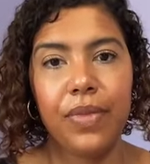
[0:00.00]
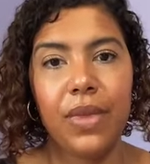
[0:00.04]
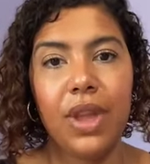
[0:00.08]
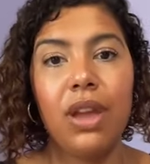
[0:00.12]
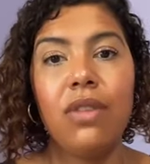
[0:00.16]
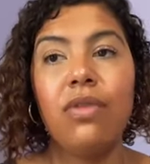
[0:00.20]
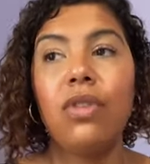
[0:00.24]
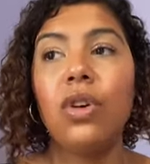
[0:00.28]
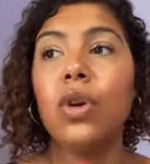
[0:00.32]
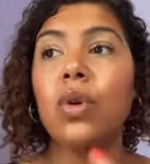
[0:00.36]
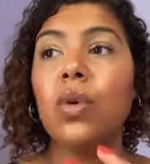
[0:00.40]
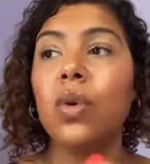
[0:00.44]

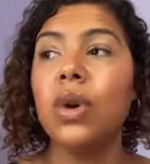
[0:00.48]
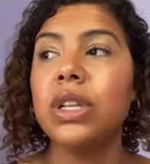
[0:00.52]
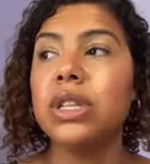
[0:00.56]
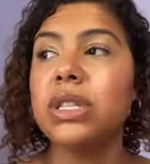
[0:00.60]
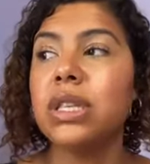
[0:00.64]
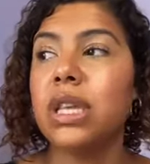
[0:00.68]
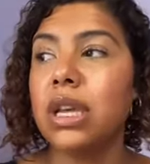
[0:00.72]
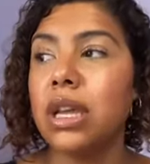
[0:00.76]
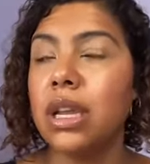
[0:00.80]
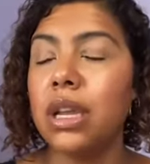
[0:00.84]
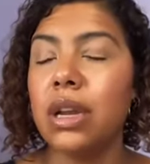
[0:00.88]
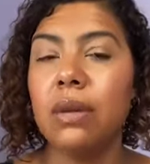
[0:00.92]
If you're going
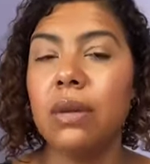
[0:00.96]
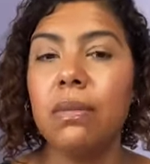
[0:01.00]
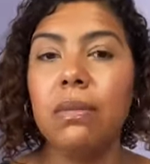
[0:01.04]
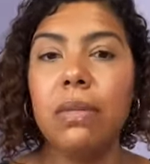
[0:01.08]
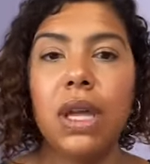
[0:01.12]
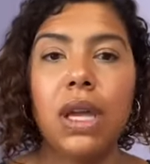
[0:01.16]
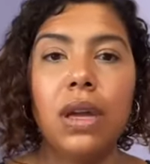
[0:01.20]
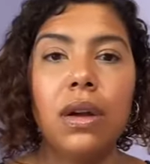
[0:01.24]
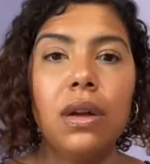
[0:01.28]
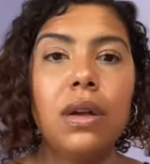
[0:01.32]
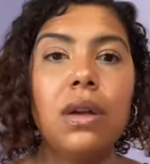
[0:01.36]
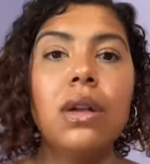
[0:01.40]
to eat a
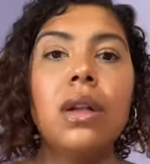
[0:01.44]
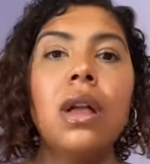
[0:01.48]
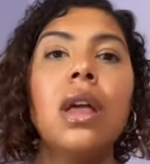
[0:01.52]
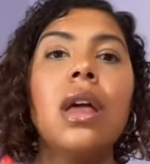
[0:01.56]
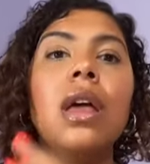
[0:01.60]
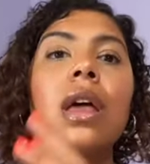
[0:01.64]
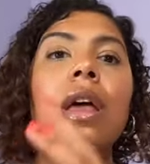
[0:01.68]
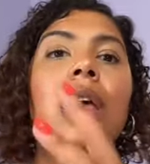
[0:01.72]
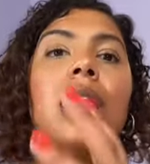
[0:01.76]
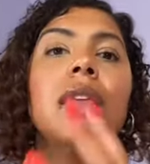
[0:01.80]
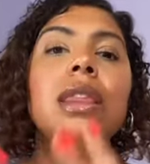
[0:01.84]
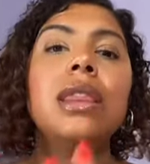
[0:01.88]
meal,
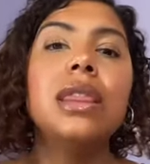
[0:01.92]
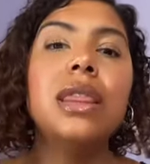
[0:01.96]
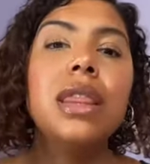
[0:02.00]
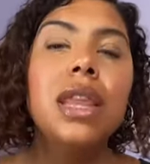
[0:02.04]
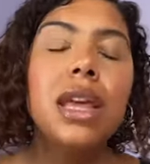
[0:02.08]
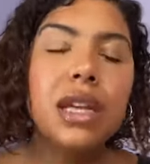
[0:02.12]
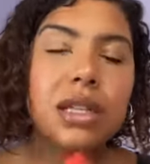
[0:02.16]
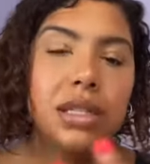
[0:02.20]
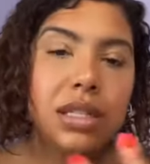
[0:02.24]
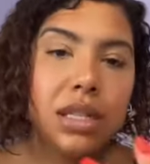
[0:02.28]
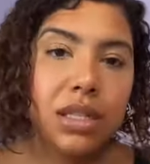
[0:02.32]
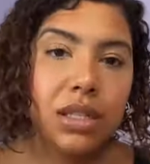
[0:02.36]

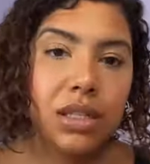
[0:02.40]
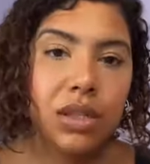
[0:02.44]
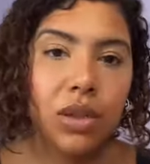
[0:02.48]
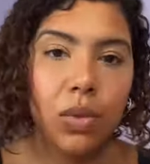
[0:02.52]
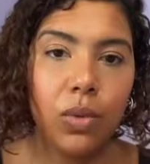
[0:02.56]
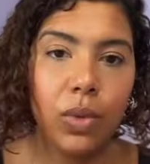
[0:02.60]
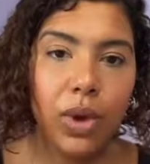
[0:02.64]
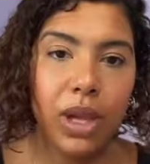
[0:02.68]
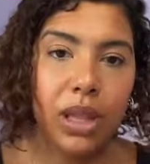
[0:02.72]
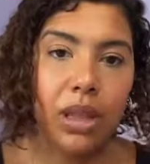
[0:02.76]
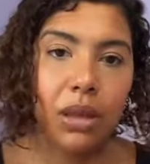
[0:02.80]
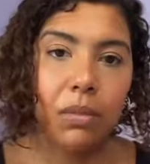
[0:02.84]
this is the
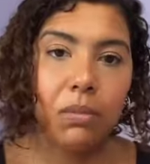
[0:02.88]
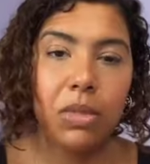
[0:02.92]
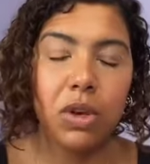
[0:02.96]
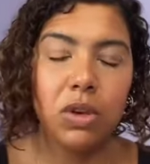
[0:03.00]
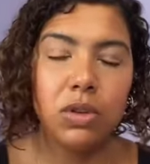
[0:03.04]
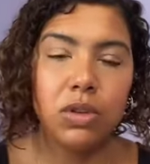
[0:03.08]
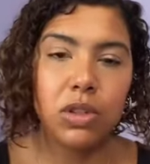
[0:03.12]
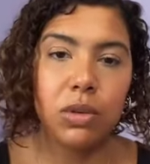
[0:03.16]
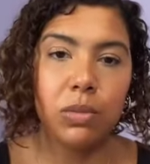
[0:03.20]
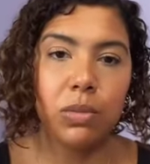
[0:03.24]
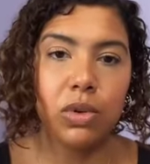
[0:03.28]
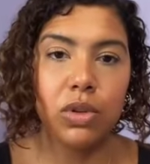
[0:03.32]
way the
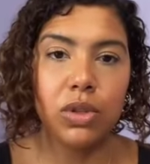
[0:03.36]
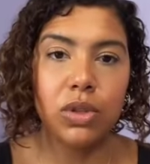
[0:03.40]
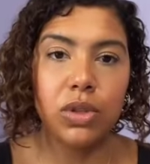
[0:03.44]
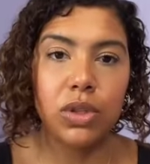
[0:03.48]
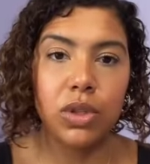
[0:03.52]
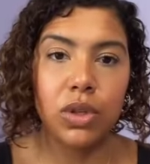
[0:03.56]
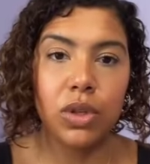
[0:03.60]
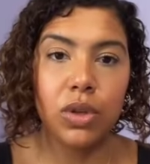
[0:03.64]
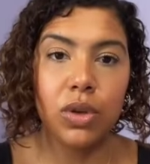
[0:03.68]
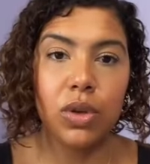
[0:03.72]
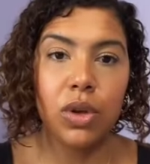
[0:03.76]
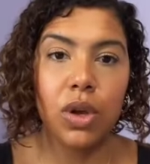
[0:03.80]
meal's supposed
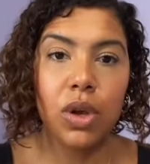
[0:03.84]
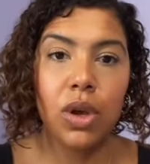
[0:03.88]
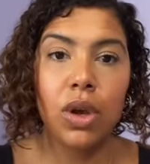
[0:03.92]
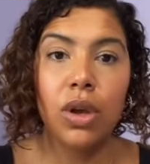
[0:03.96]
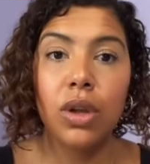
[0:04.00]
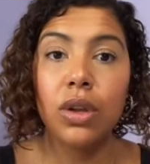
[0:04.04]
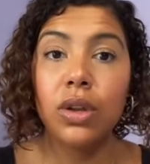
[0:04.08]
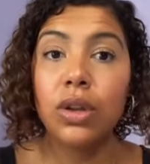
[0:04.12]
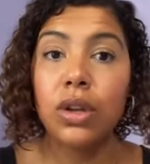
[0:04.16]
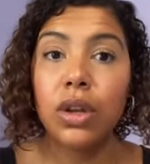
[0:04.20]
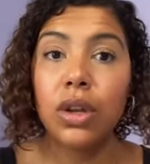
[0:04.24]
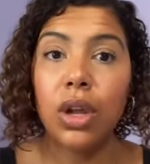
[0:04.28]
to
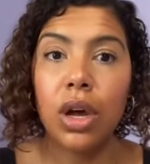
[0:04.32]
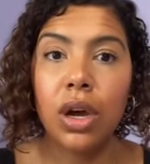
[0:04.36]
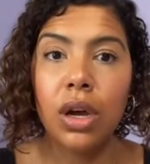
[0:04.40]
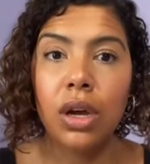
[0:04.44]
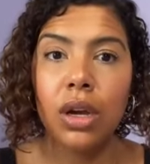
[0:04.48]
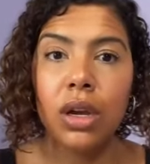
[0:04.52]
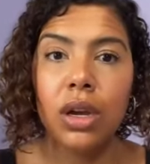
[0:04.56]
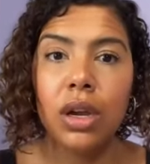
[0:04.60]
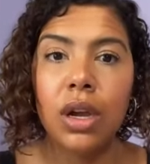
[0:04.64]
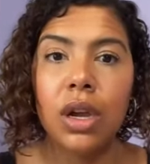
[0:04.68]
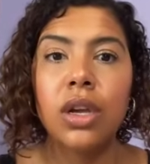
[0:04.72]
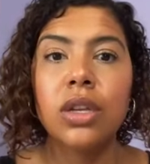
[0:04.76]

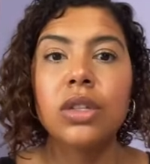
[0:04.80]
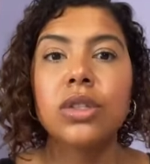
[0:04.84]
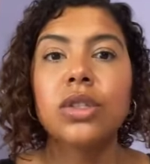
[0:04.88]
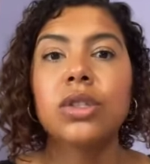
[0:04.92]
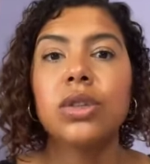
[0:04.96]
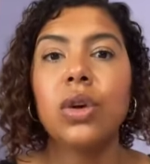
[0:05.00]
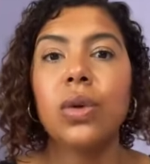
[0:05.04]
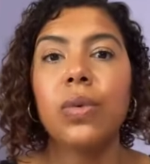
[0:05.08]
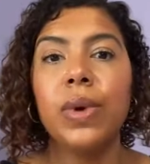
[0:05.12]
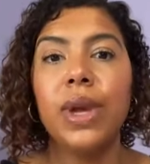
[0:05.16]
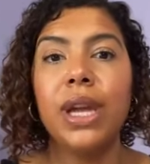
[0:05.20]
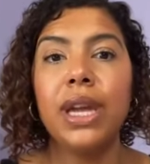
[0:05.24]
look
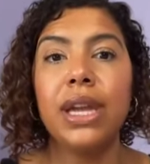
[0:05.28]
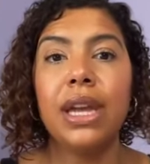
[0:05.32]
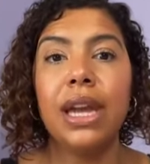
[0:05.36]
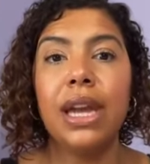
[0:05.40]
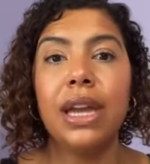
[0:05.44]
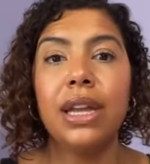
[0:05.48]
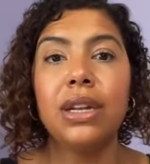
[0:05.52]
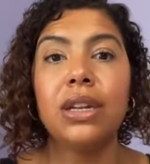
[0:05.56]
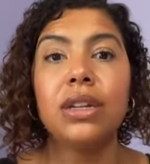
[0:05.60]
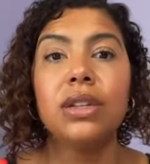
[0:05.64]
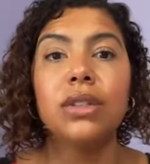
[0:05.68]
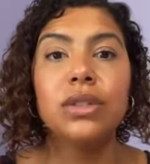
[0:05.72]
so it
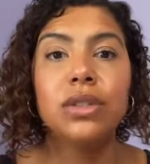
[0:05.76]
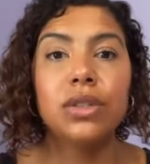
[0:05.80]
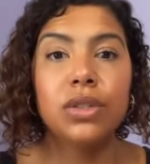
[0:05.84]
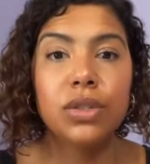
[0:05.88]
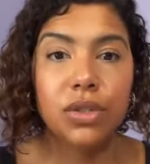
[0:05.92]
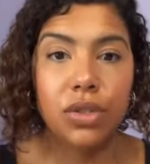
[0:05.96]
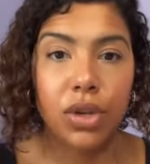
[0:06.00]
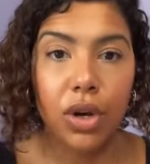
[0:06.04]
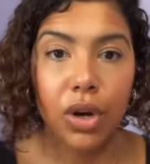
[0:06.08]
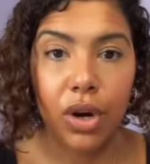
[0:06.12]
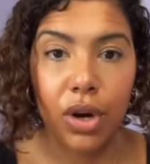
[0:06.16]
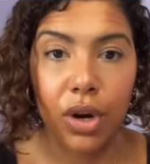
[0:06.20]
can
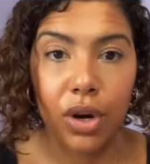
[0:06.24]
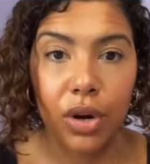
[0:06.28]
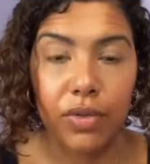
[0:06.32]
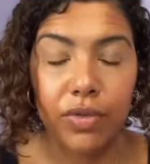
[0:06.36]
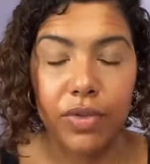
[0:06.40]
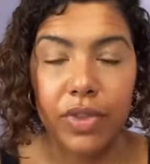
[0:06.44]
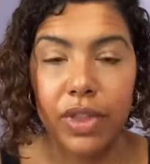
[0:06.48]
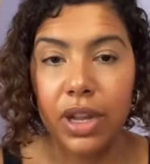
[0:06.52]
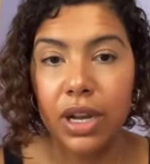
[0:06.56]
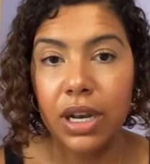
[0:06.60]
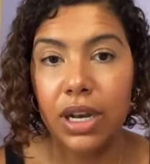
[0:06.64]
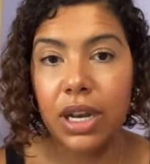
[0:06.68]

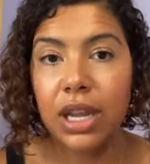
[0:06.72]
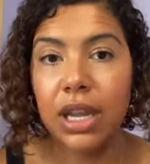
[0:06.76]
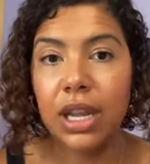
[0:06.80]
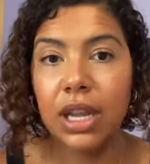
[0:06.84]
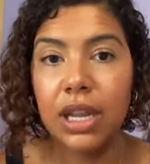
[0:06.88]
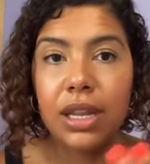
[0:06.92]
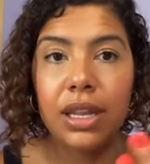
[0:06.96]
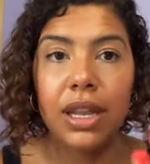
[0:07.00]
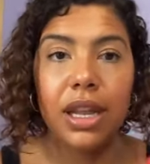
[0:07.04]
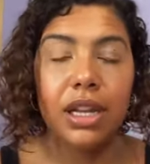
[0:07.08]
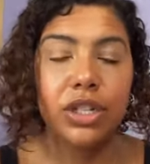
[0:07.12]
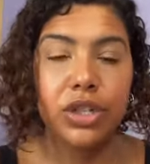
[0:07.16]
serve the
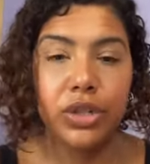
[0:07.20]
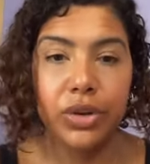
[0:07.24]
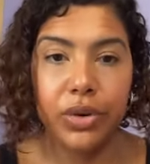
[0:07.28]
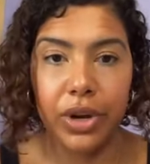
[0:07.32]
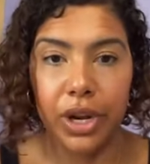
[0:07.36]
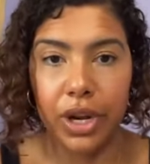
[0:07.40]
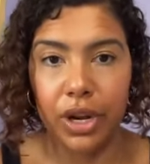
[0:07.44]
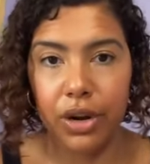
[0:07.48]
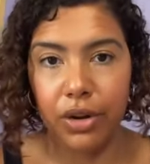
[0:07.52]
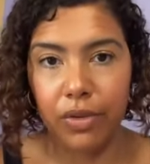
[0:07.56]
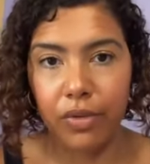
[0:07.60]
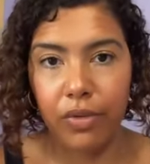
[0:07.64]
need that you
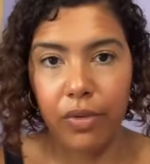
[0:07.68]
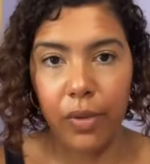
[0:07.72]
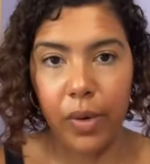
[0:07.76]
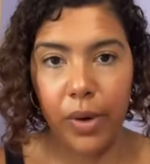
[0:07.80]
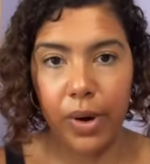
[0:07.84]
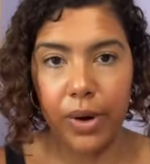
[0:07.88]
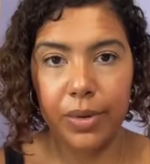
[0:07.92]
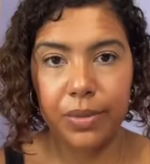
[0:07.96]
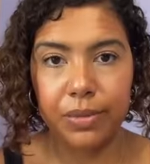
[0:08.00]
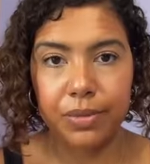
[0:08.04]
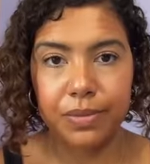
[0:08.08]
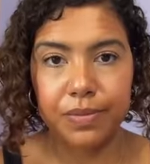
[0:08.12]
need it
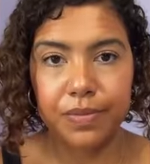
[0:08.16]
for.